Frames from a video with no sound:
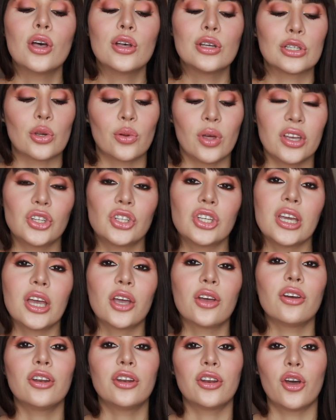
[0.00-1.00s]
so that she
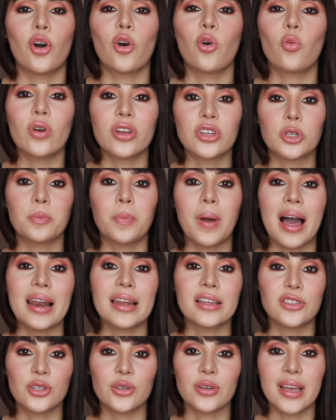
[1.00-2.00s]
could know which
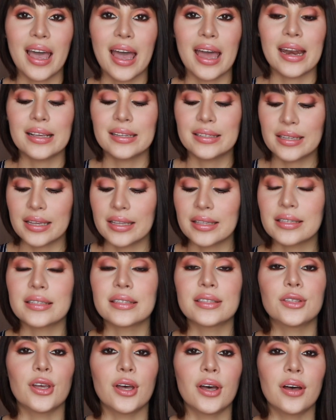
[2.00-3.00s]
palette to get, since
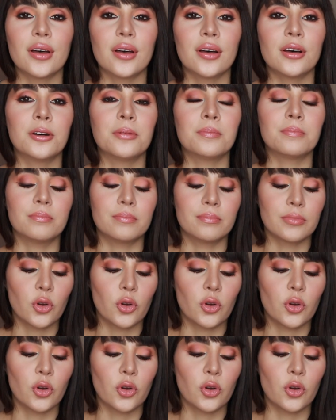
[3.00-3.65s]
the